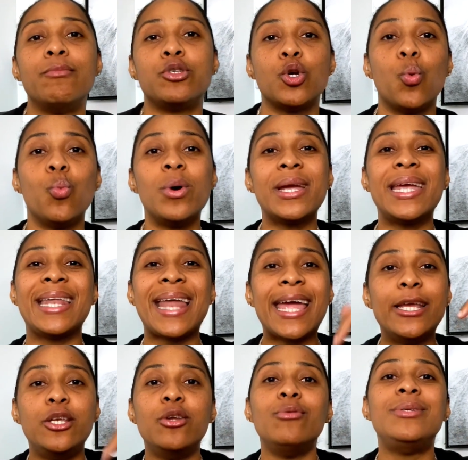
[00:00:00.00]
So, what can I
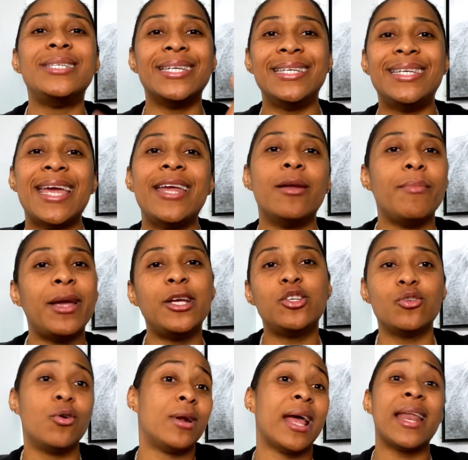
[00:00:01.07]
do today to make
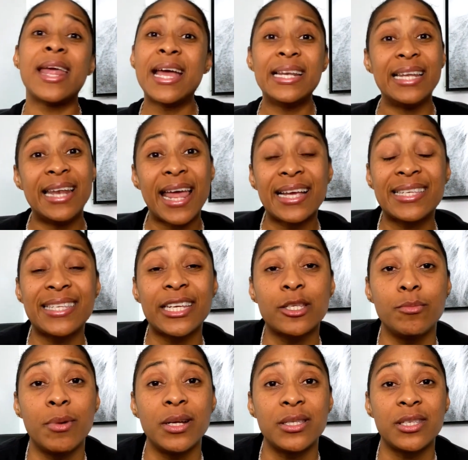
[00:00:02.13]
sure that the next six
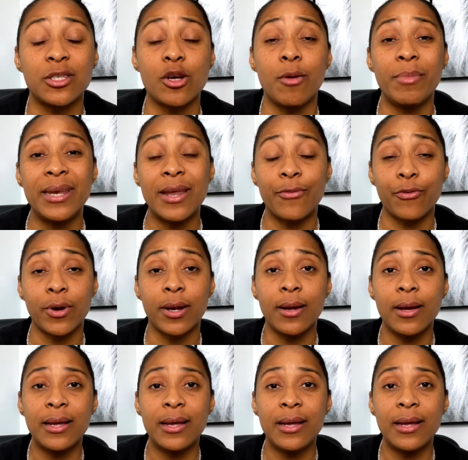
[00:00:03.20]
months is going to be different?